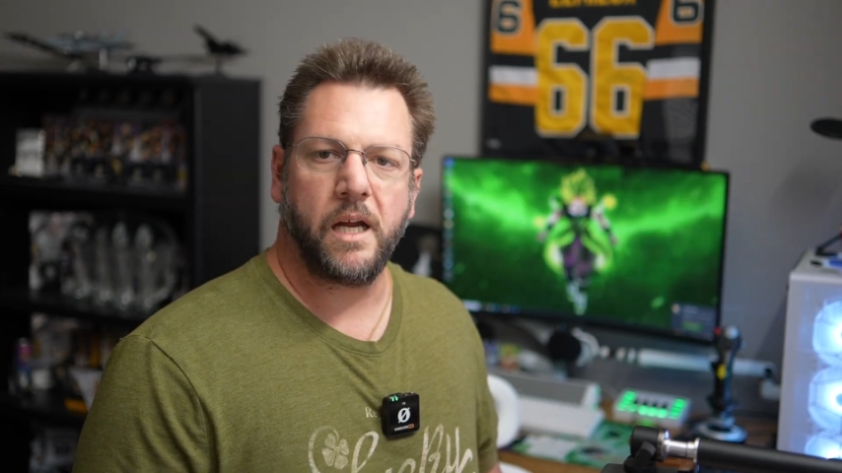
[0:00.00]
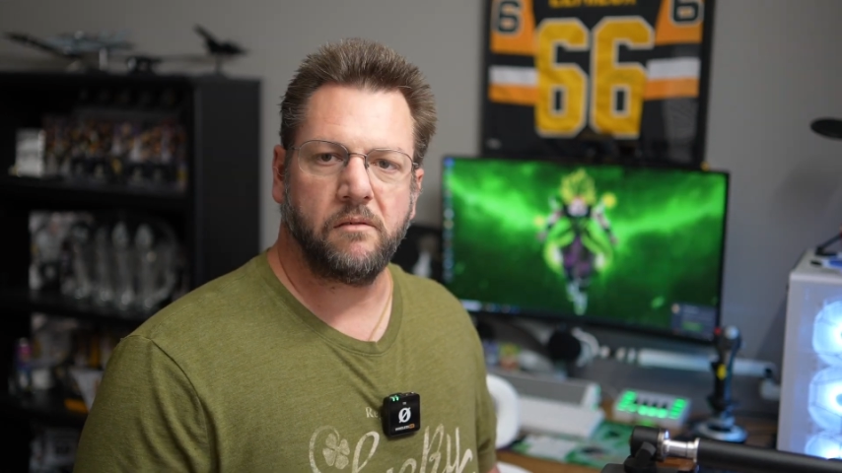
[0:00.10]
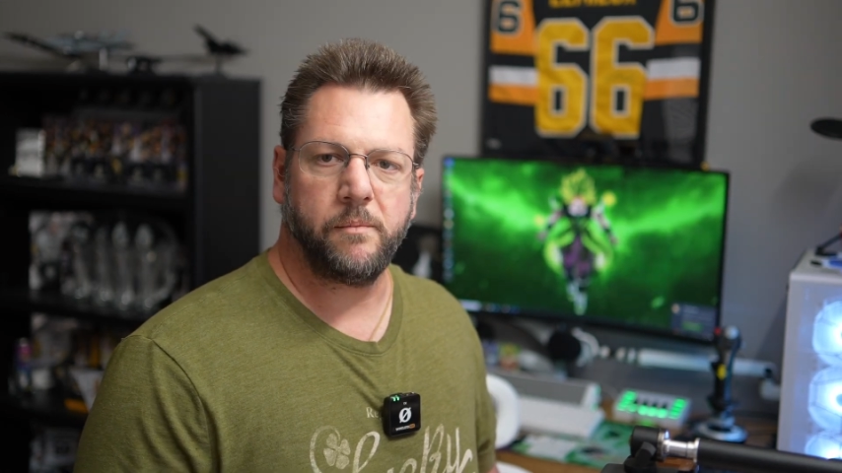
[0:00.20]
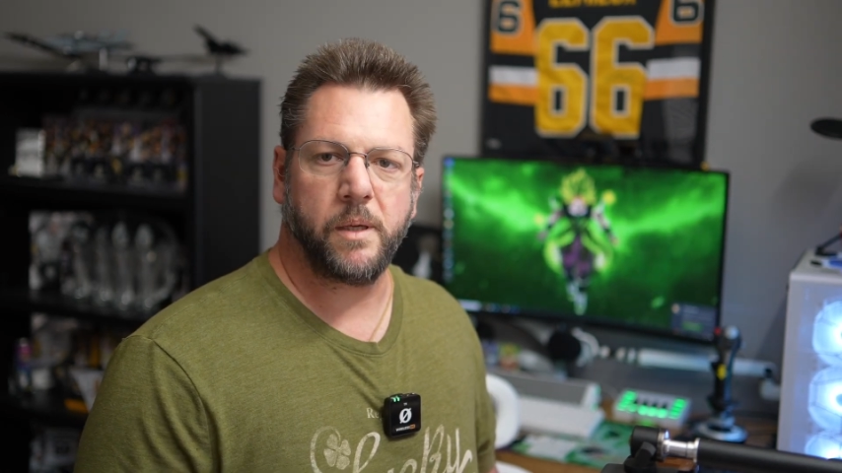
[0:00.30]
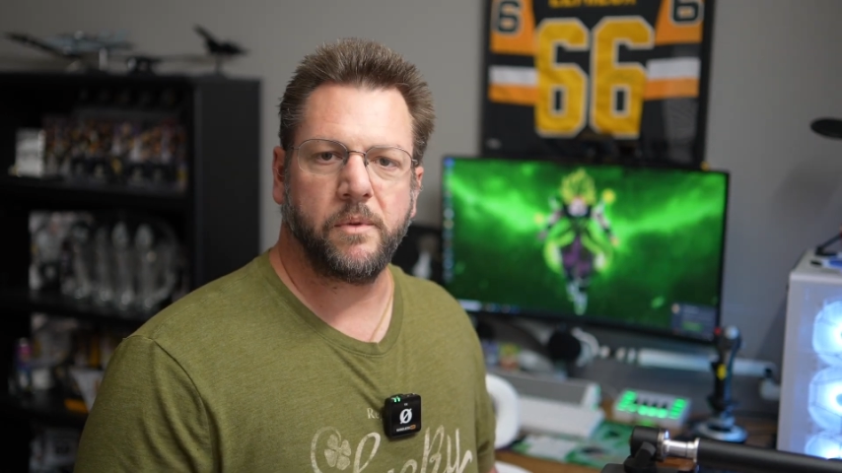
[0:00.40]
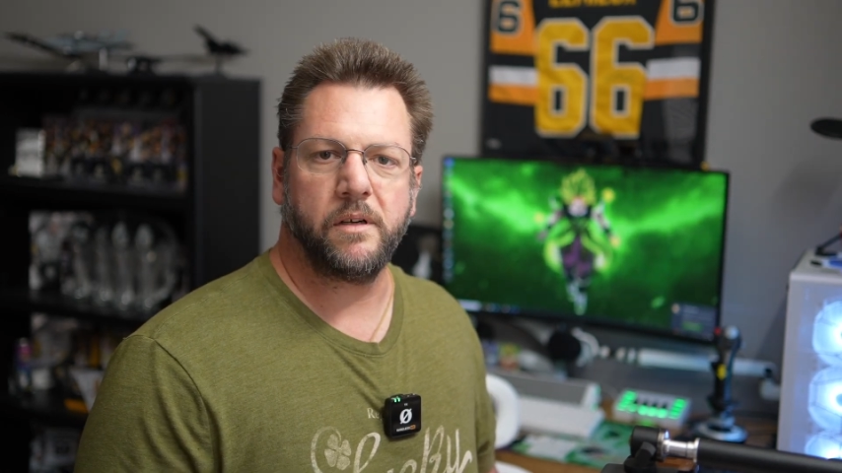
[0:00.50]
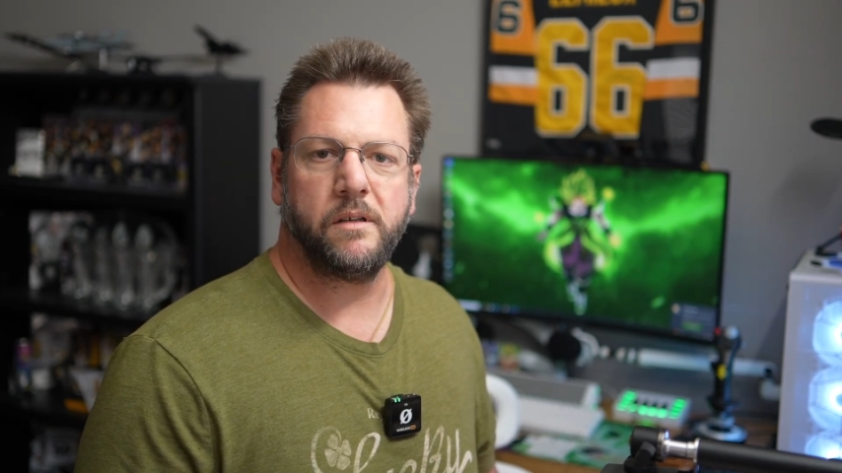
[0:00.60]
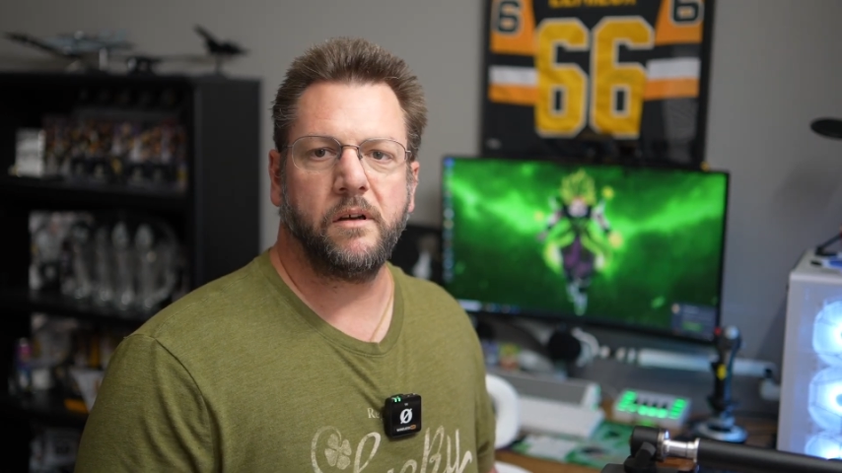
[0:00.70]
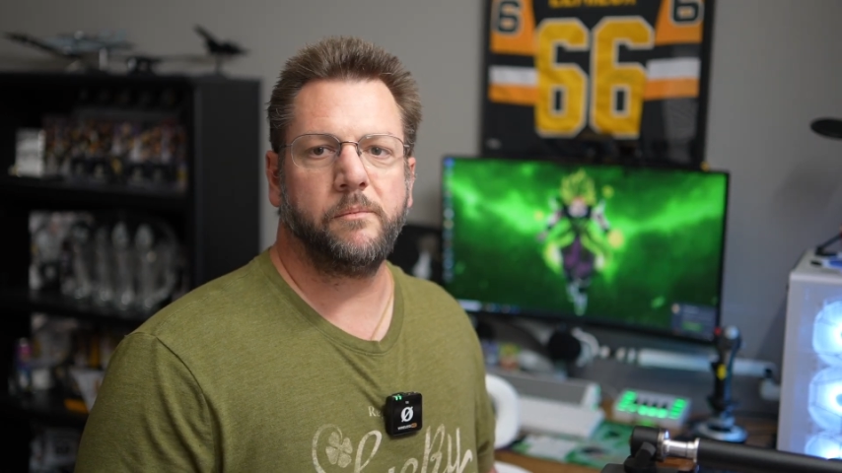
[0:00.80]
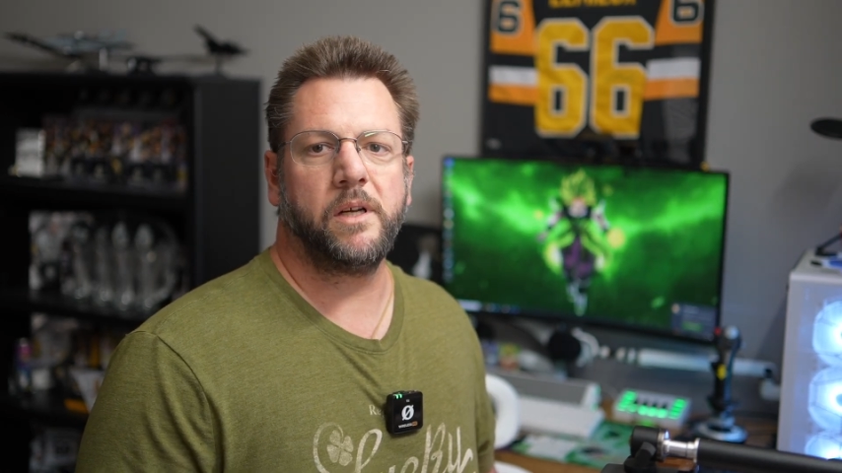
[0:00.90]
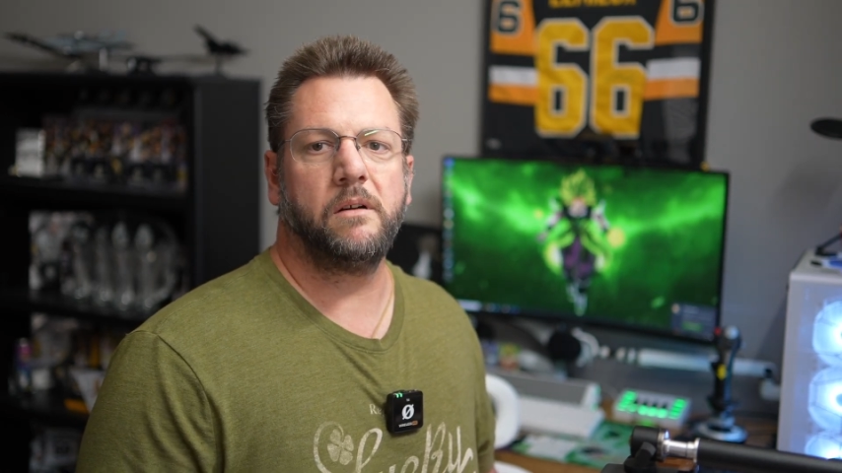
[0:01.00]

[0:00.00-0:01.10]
And remember, don't be